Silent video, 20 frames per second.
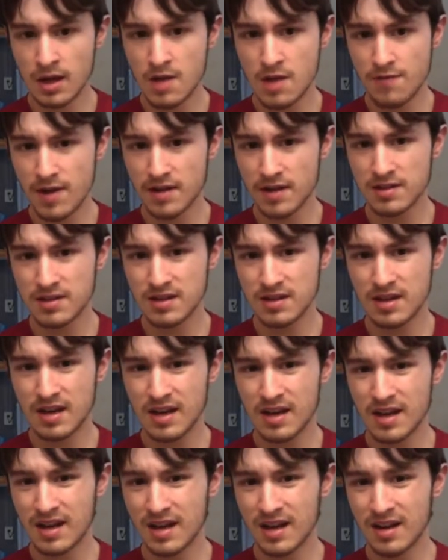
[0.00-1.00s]
In fact,
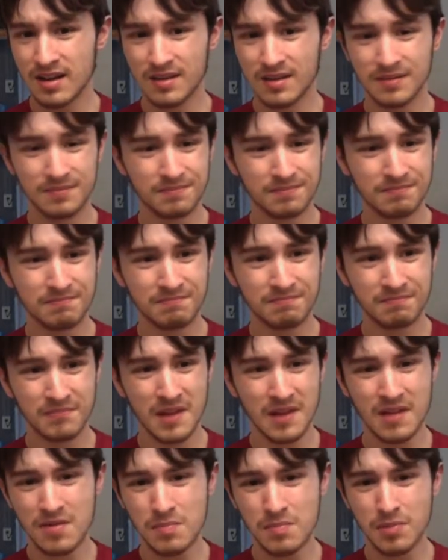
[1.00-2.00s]

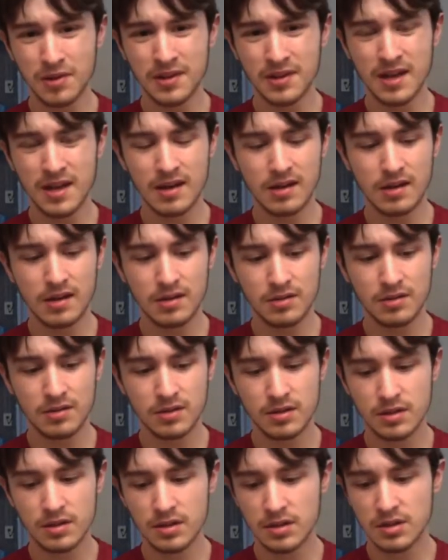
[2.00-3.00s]
they even put that
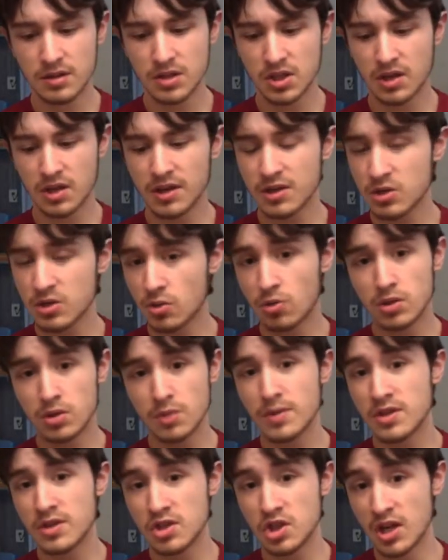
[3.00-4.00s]
in Sonic's
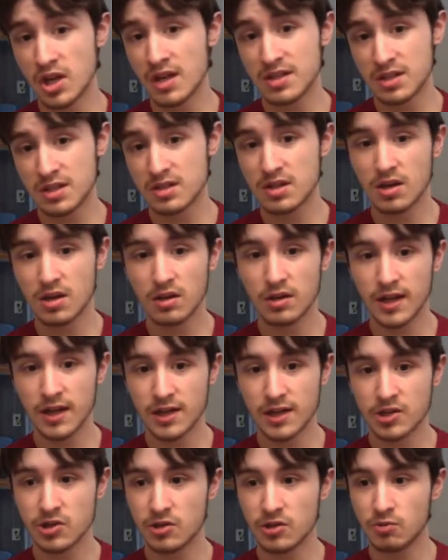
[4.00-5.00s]
Ultimate Genesis
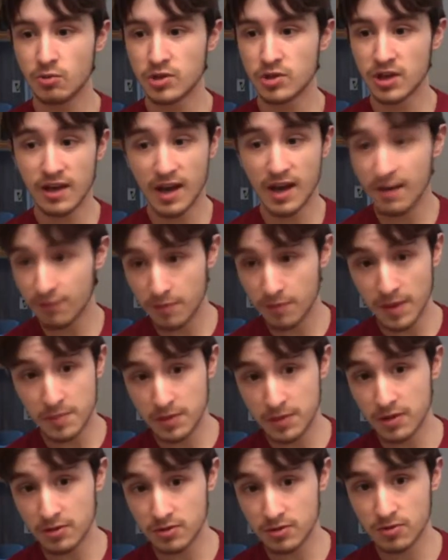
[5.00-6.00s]
Collection, which I have for my
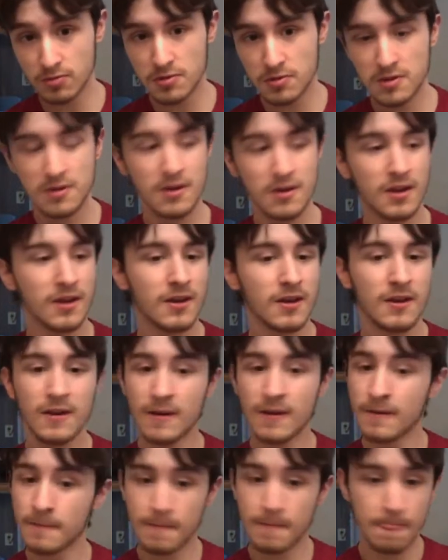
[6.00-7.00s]
PS3.
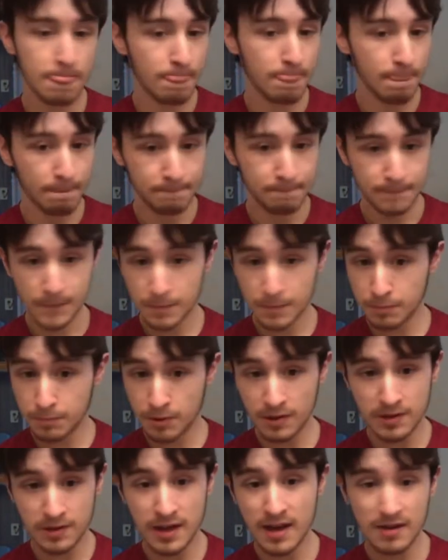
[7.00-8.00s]

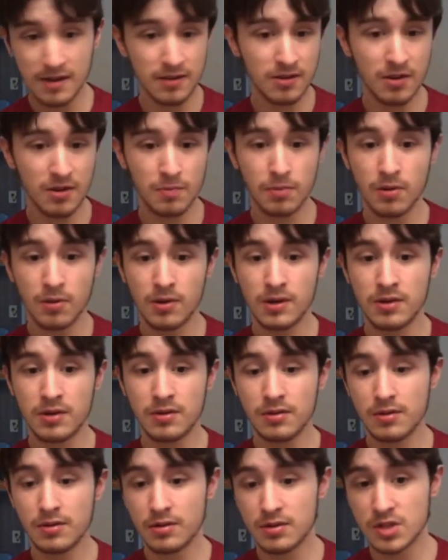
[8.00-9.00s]
Putting that in there,
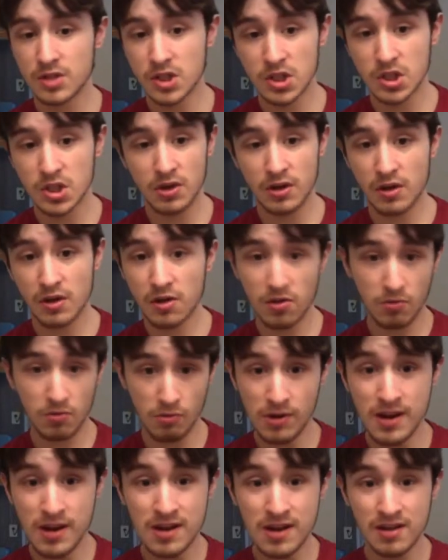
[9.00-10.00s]
putting Sonic
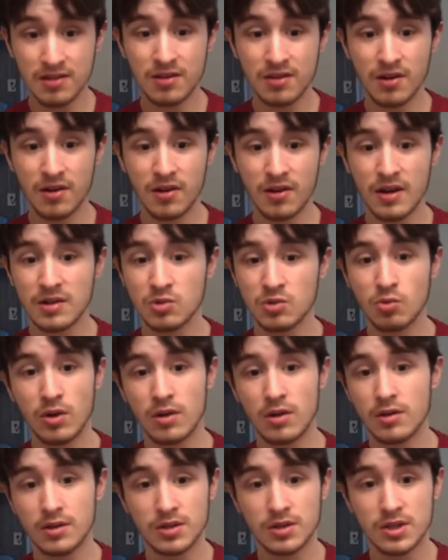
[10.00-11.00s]
3 in there, as
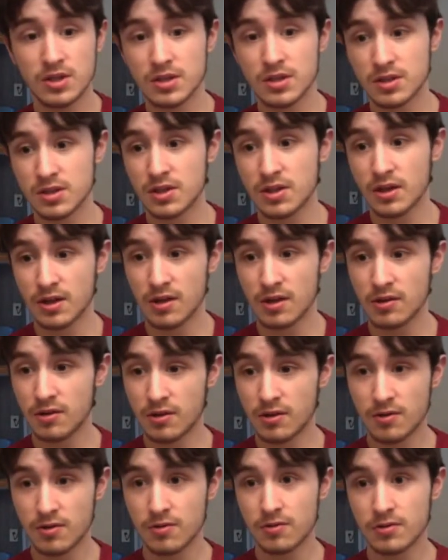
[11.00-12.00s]
well as Sonic and
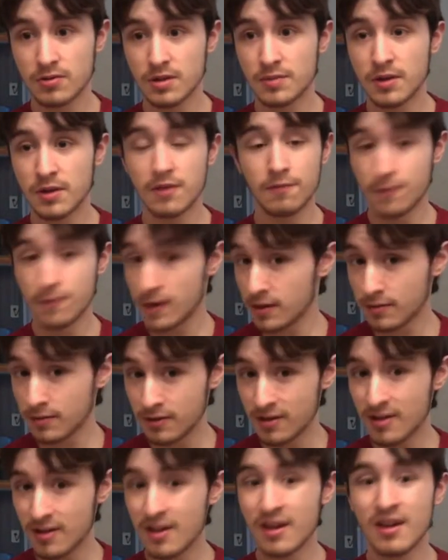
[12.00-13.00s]
Knuckles. I'm like,
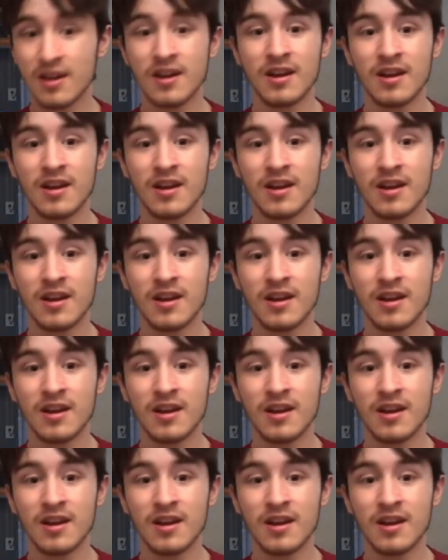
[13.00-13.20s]
finally,